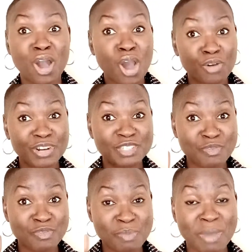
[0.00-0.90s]
Always
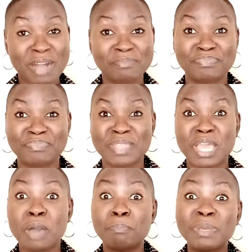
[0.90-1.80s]
remember,
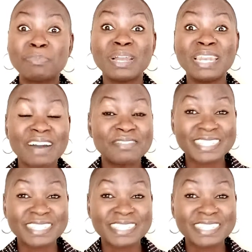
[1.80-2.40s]
people love